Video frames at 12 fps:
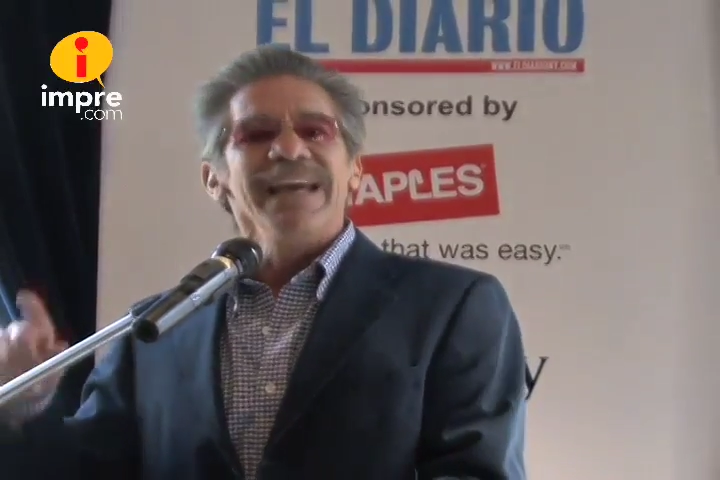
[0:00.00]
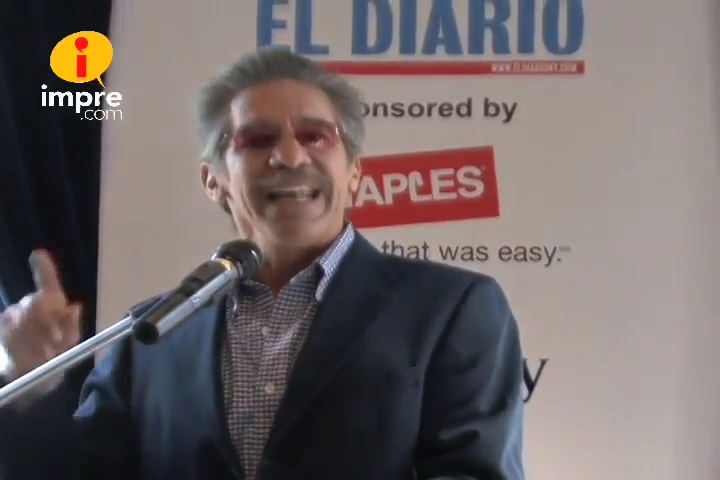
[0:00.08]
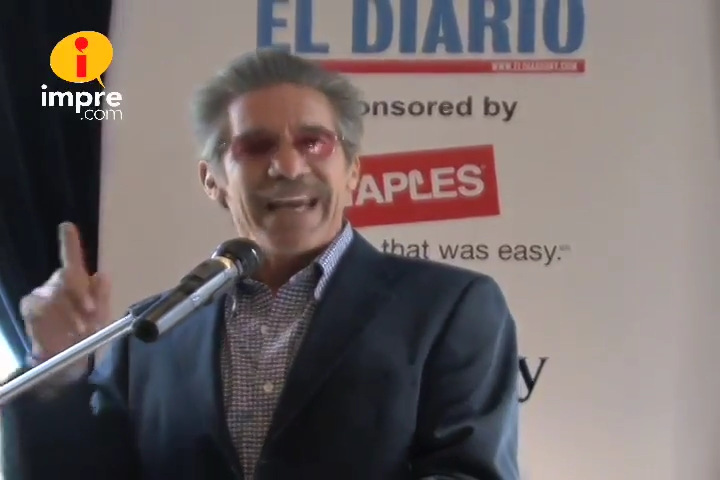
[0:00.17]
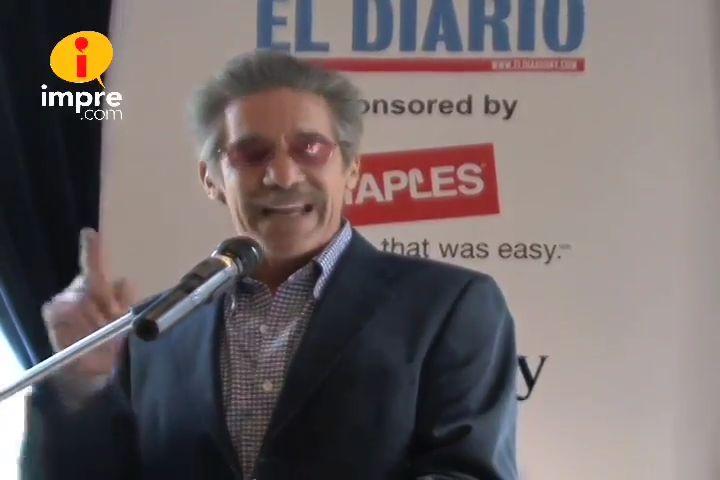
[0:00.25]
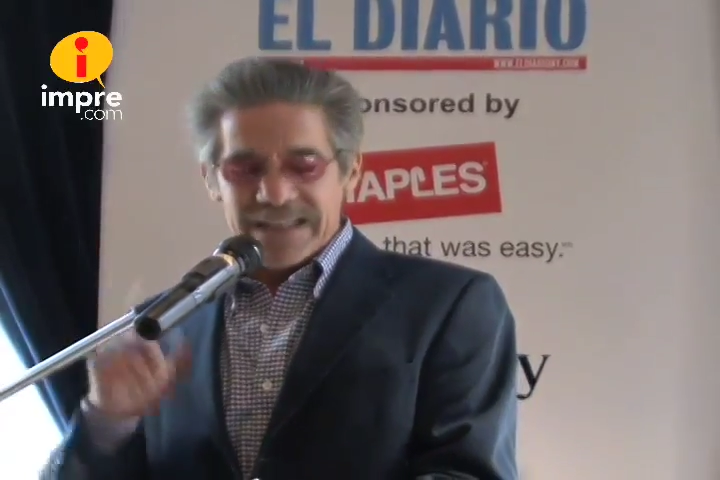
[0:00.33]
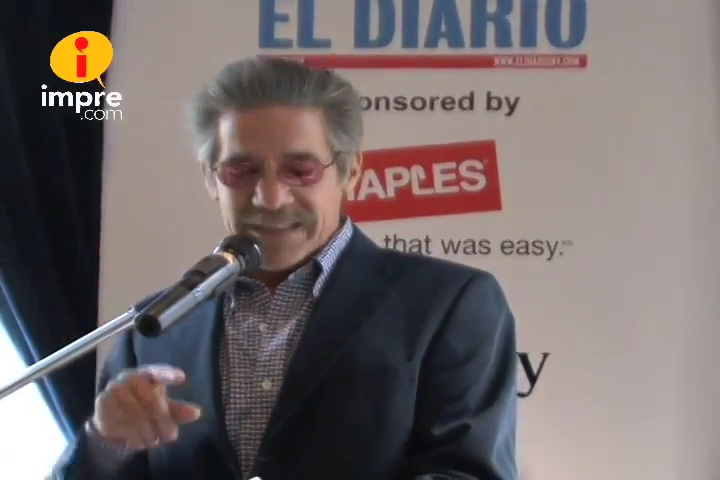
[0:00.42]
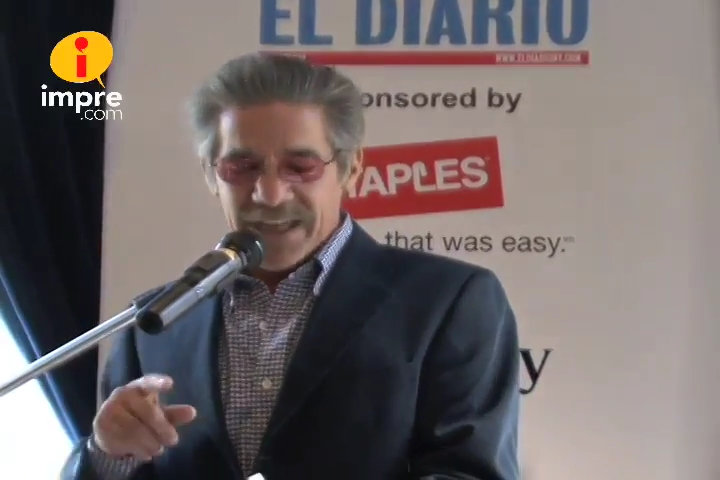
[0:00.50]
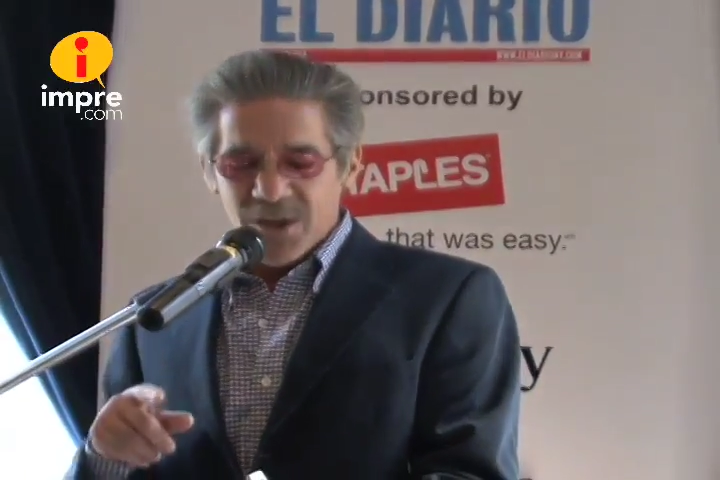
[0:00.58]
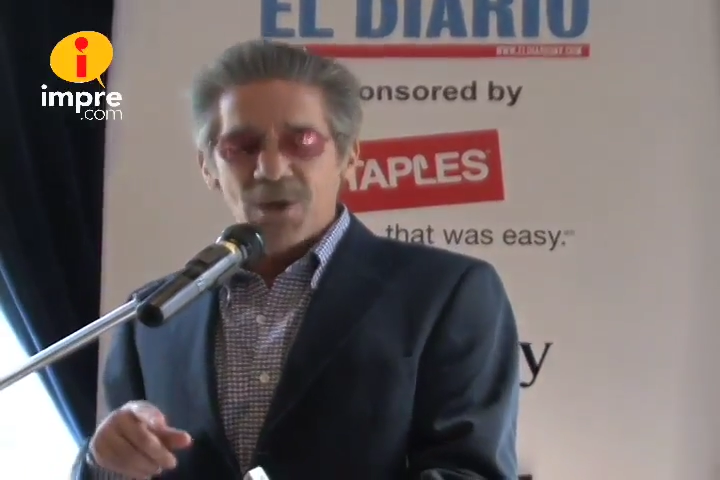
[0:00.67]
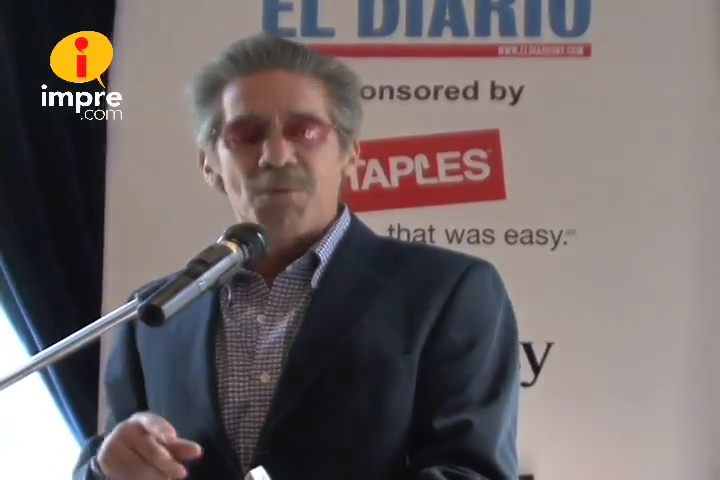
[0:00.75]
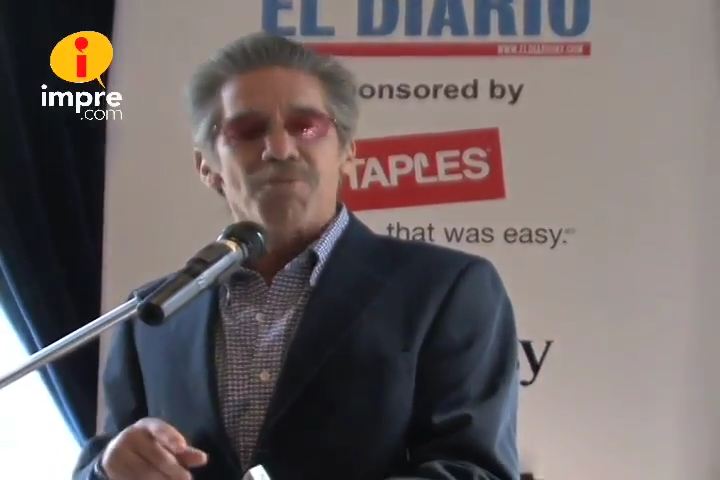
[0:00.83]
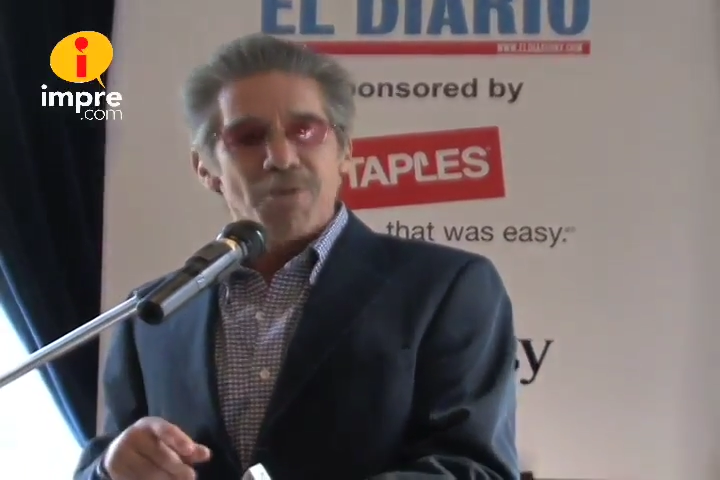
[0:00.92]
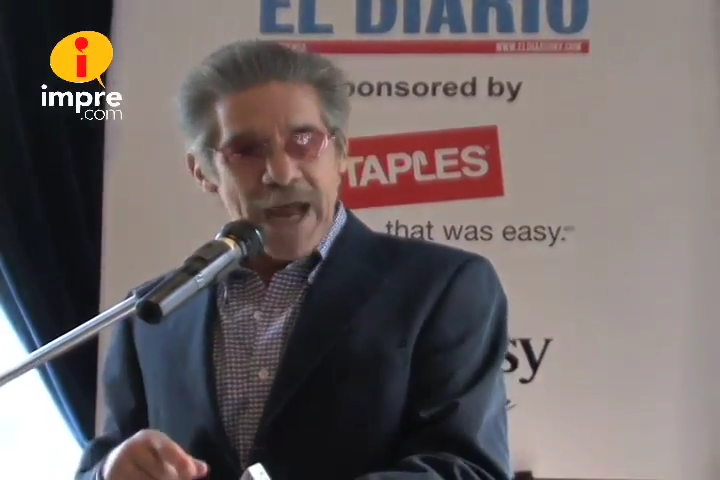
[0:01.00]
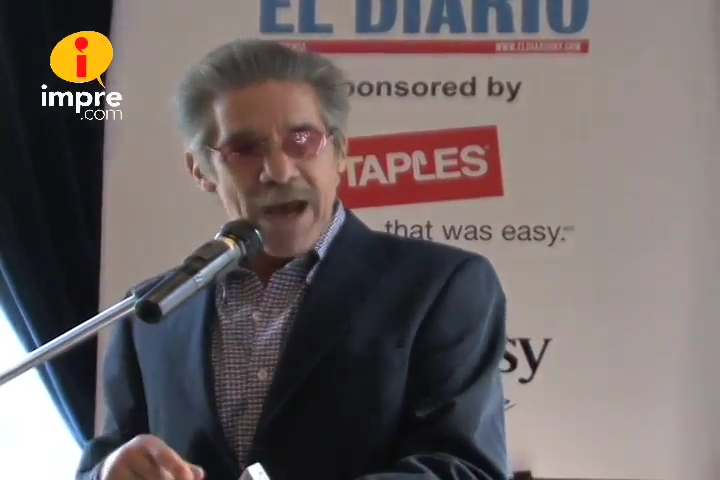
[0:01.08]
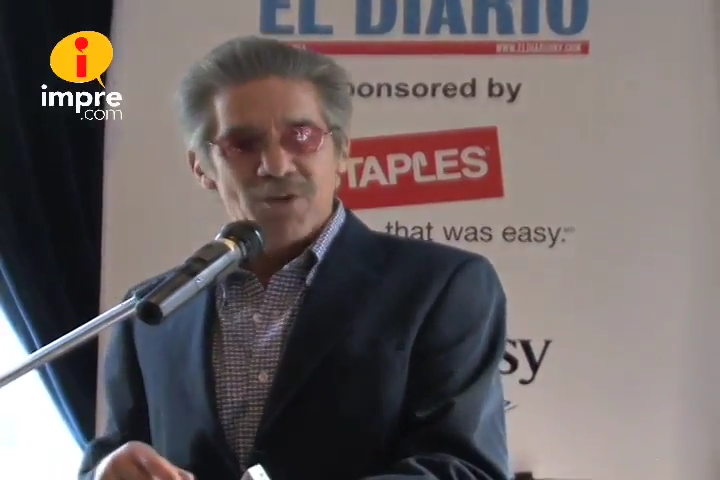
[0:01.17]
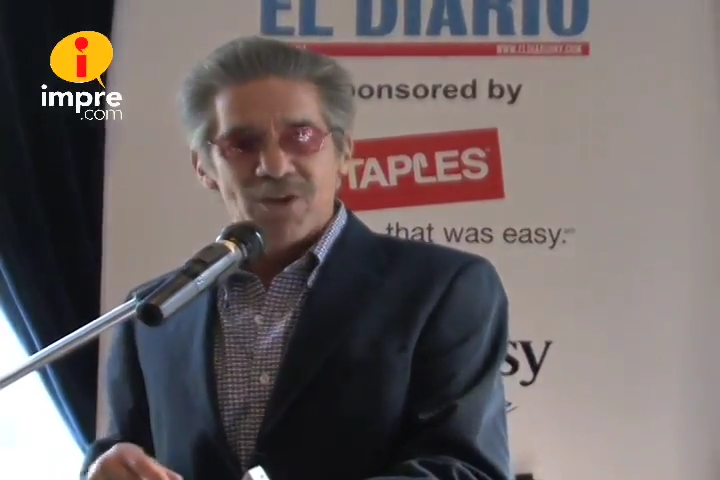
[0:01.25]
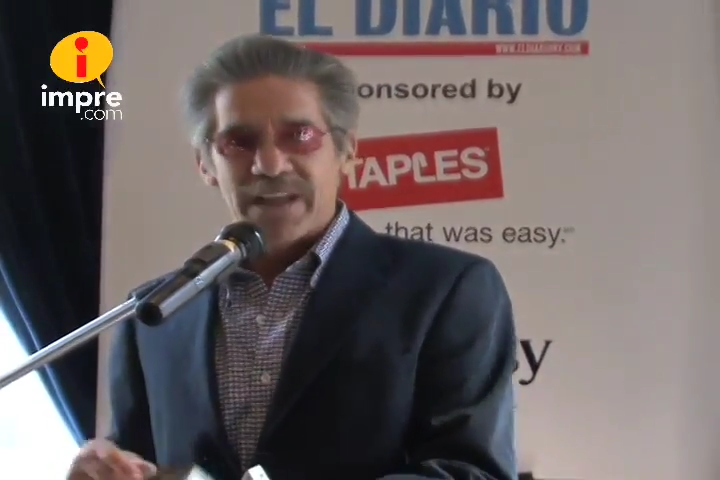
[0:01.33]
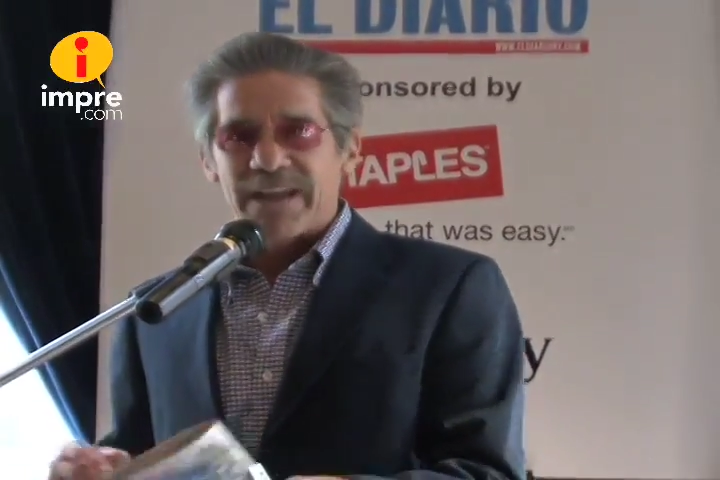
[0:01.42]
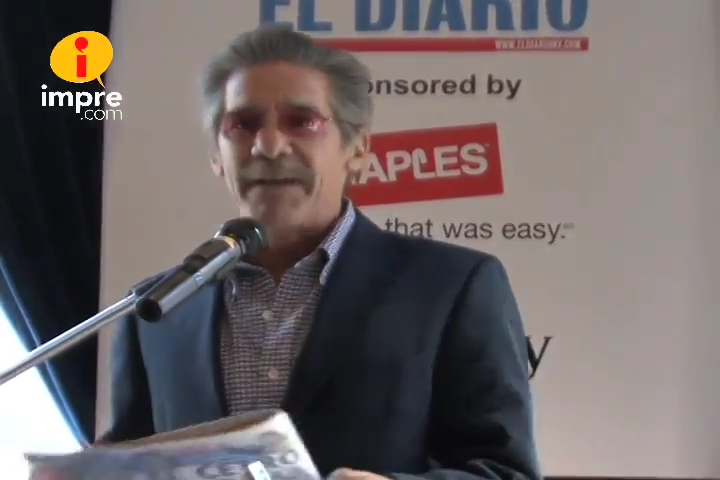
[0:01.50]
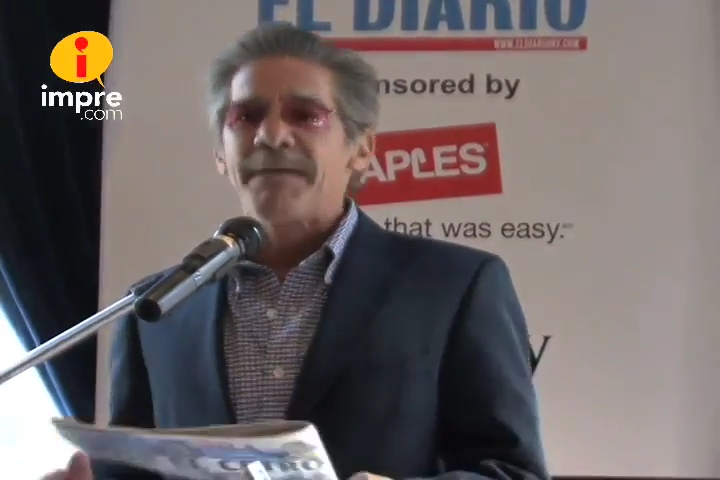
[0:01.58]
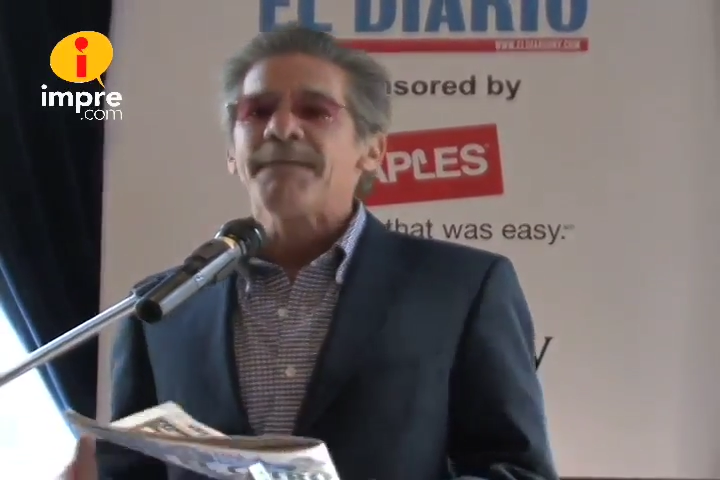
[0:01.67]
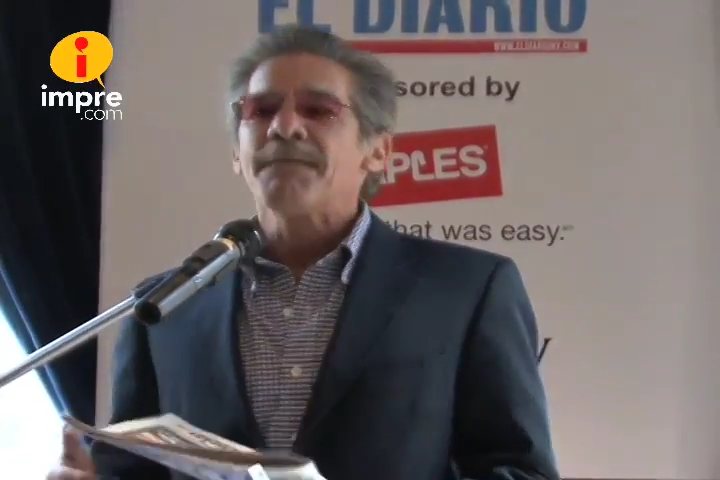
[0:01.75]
And I can tell you proudly,